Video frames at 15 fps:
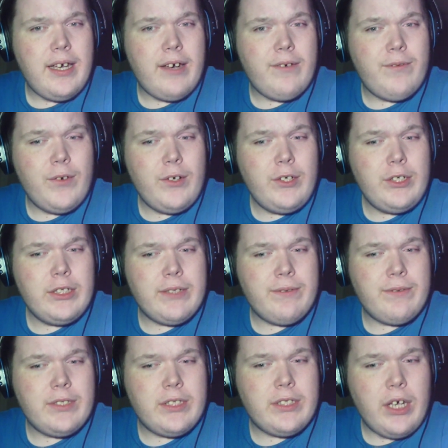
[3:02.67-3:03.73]
Fortress of
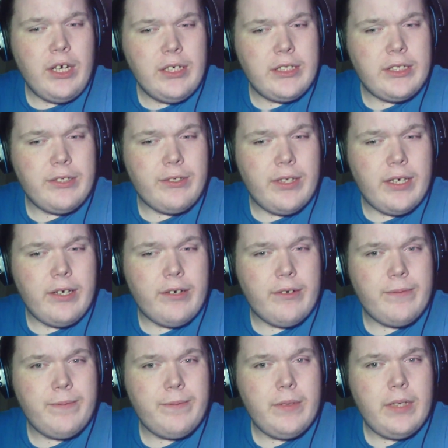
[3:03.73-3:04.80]
Solitude though,
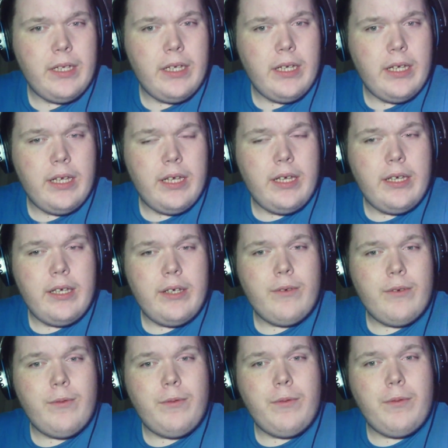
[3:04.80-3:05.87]

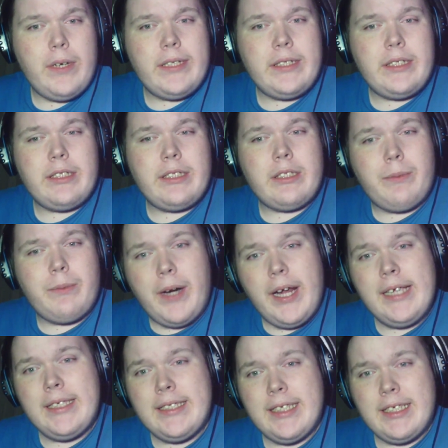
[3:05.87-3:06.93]
which
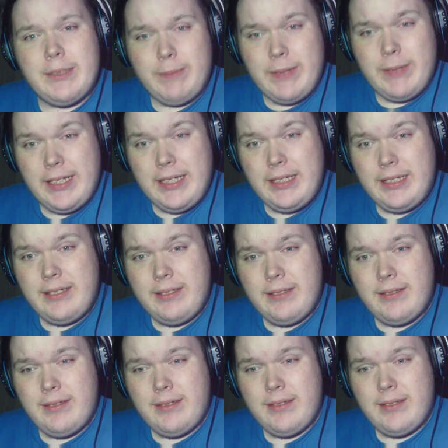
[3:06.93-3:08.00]
surprises me.
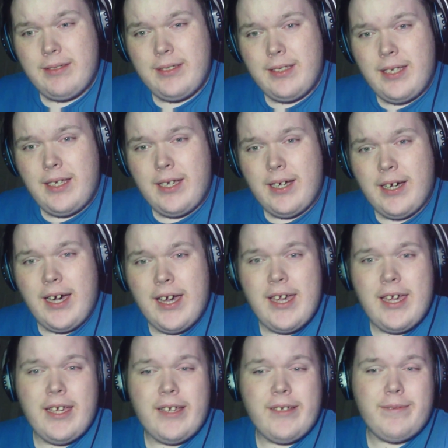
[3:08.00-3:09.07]
Like,